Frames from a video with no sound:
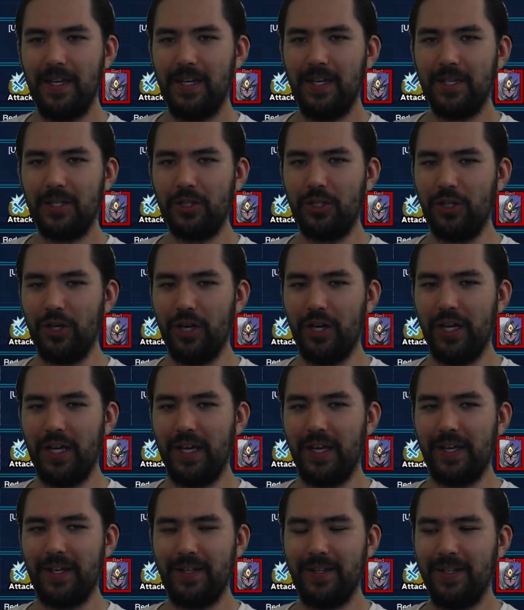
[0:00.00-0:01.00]

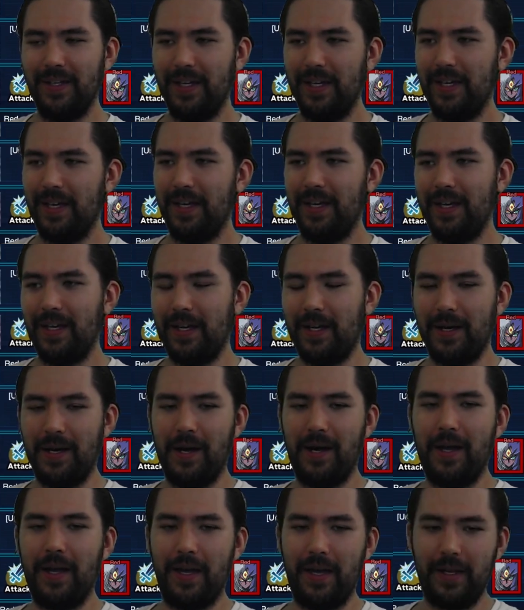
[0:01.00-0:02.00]
Goody!
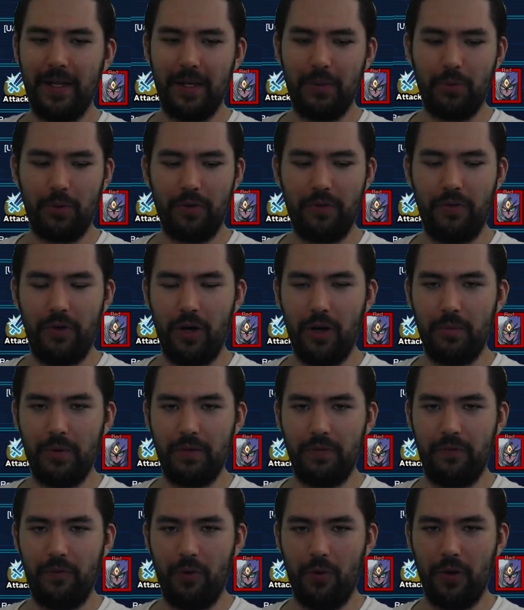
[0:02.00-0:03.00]
And then we're farming
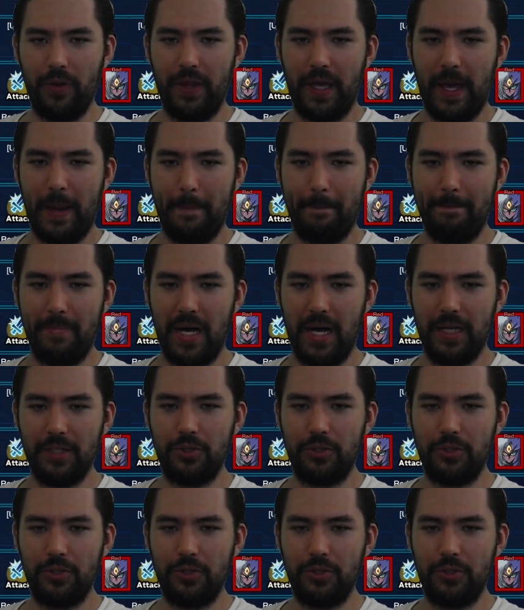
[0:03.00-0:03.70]
for that Maju